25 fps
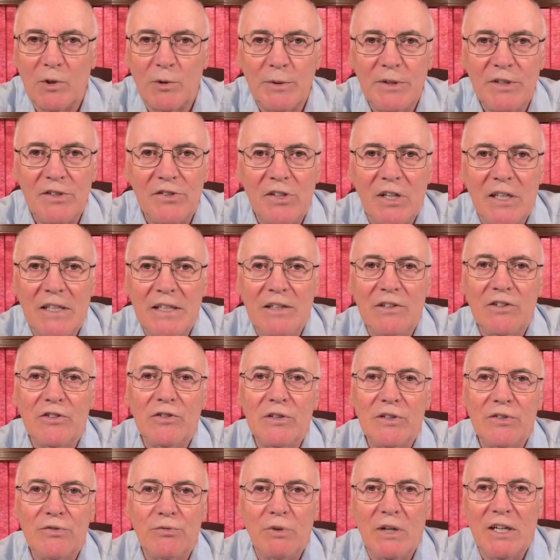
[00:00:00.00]
We saw
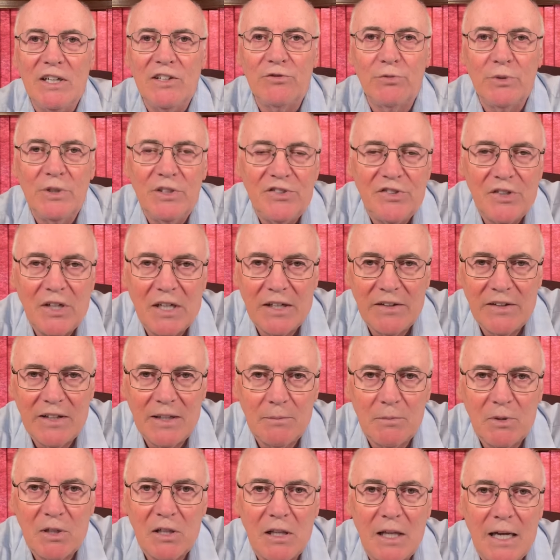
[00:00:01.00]
interest rates. We saw
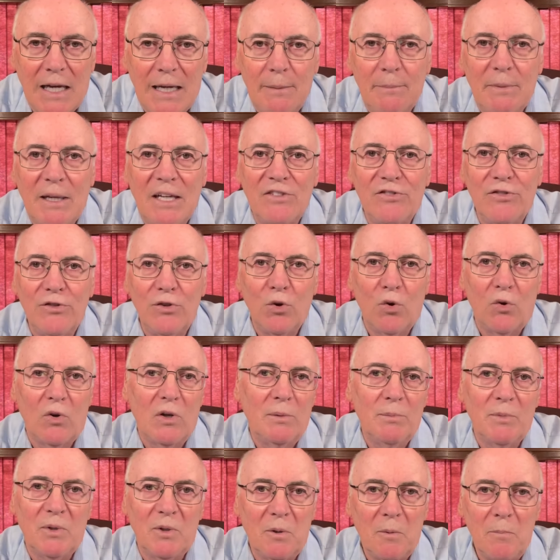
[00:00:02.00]
them climb as
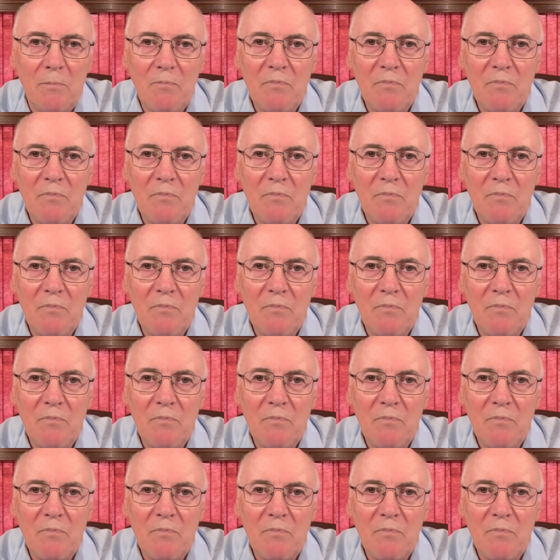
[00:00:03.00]
normal.